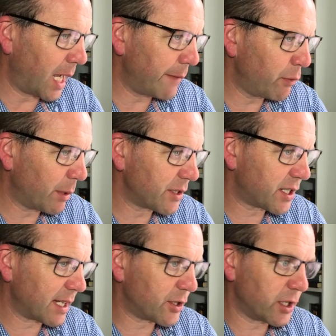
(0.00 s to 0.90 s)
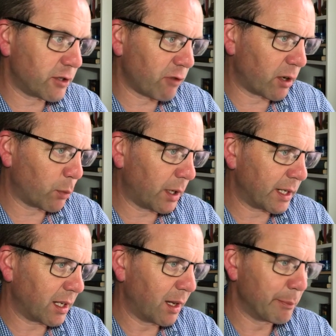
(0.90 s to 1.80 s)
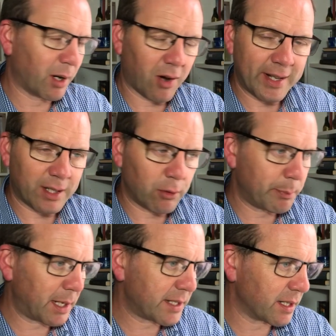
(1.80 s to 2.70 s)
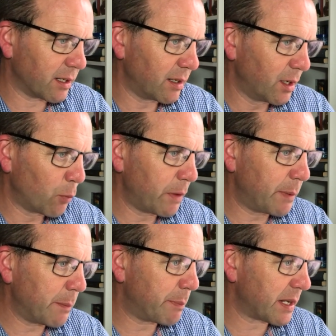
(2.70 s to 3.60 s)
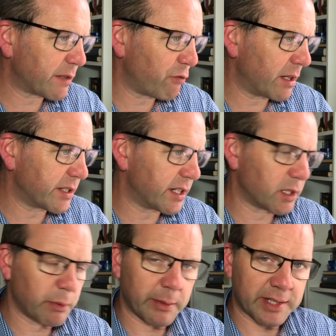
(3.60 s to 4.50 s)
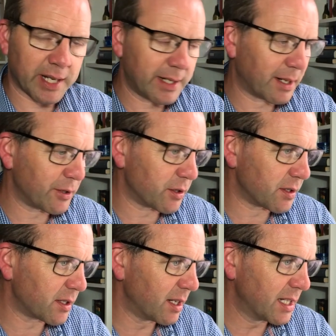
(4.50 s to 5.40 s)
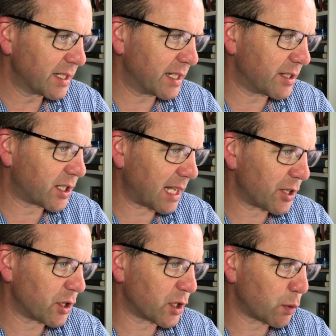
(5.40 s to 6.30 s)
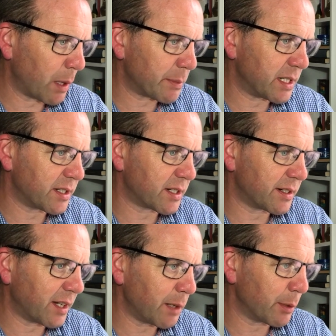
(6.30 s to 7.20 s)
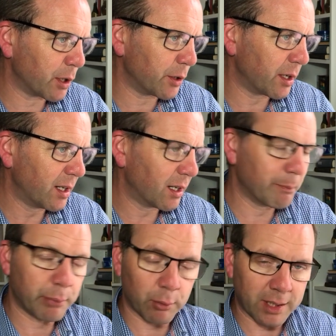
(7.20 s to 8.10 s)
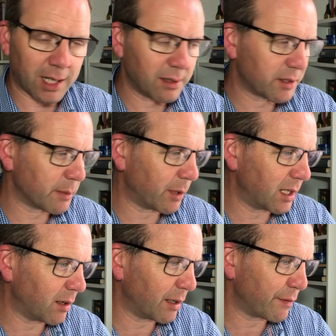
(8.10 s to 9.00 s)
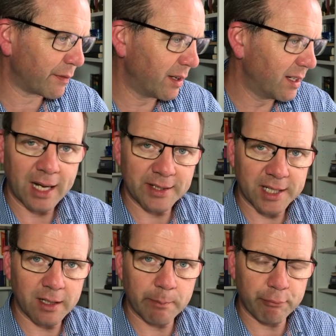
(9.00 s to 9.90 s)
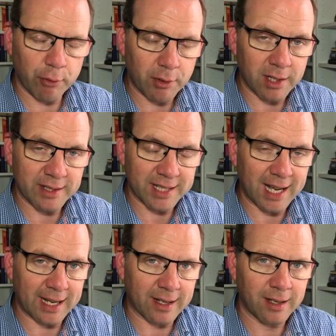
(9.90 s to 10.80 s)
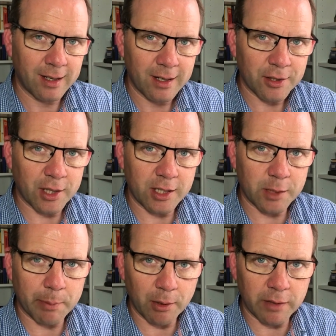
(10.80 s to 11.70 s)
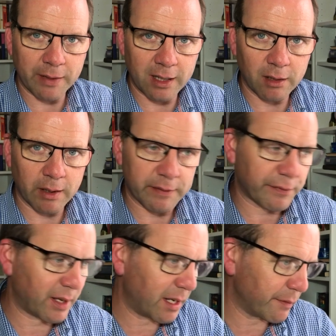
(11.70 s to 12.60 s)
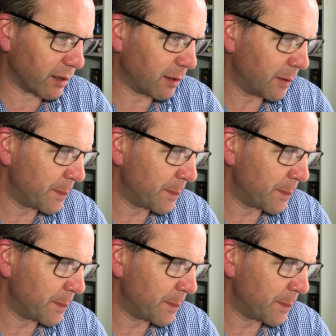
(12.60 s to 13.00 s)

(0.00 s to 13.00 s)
Everyone said she's run away, but I know better. We've been best friends since we were teenagers, since Sasha swept into the neighbourhood and brought colour to my life, until a brutal attack changed both of our lives forever.